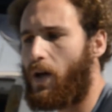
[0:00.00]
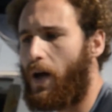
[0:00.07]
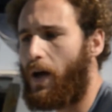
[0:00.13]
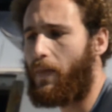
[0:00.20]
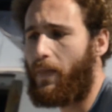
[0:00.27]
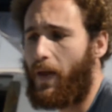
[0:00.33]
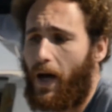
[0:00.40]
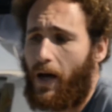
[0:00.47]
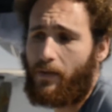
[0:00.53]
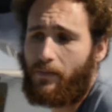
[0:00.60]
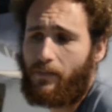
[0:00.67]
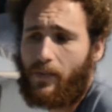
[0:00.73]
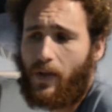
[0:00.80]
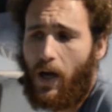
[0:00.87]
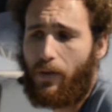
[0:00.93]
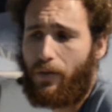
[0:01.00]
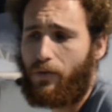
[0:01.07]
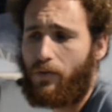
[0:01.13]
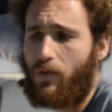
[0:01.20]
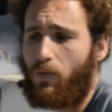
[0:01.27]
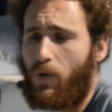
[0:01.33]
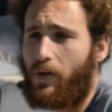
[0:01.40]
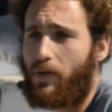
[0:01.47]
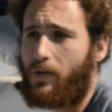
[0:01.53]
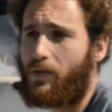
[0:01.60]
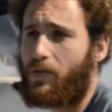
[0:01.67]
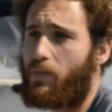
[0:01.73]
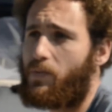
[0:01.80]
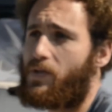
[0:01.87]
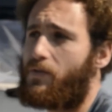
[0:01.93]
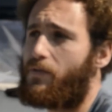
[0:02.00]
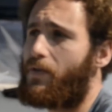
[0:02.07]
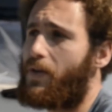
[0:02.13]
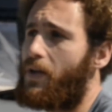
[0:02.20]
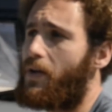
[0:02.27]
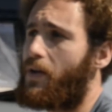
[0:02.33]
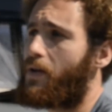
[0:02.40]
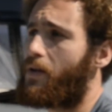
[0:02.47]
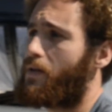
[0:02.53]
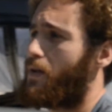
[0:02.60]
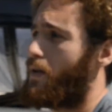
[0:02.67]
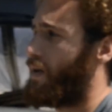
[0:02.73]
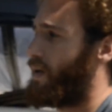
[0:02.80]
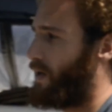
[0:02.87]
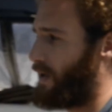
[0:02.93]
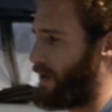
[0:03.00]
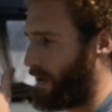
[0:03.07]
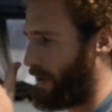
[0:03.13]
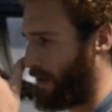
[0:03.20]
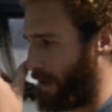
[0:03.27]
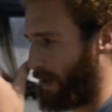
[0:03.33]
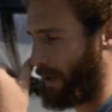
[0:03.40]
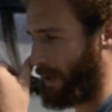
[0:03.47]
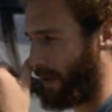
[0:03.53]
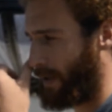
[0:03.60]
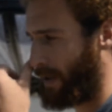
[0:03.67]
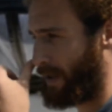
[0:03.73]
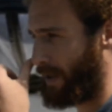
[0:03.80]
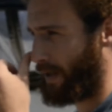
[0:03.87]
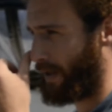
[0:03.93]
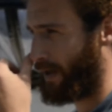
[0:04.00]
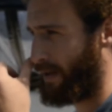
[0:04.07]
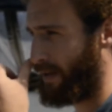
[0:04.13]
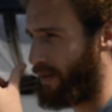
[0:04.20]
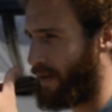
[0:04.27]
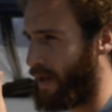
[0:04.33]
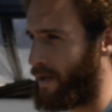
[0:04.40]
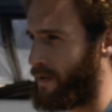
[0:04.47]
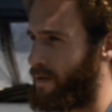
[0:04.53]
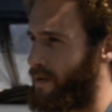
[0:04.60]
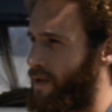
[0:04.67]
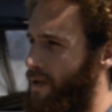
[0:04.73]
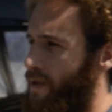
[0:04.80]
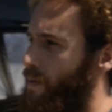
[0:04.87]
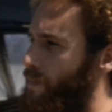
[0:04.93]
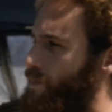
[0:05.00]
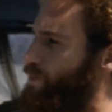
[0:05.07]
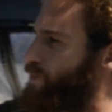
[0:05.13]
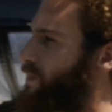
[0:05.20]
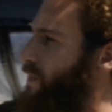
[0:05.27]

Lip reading: And that got through the winter in terms of heating. Then the